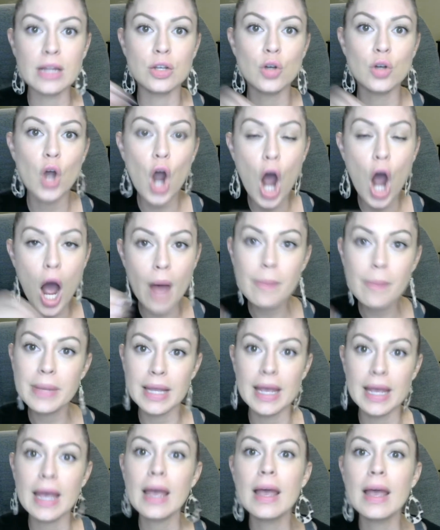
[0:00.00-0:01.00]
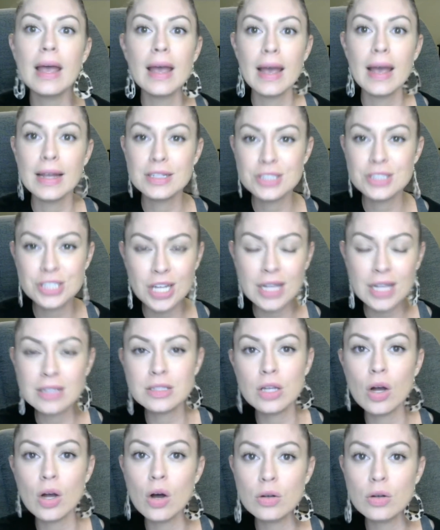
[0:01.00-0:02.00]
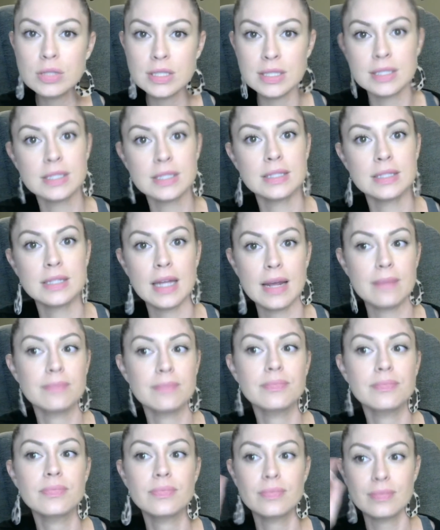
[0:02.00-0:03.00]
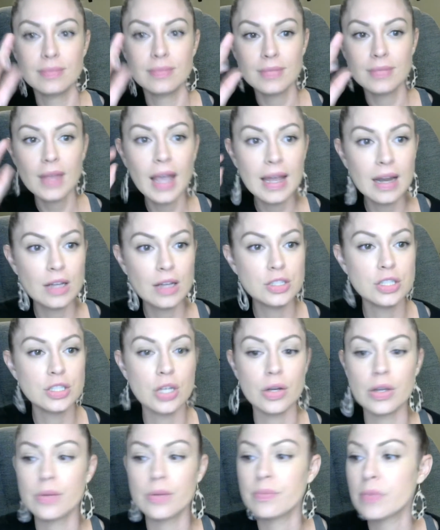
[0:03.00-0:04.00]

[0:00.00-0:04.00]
You copy it and change the hostess's name. And I'll show you.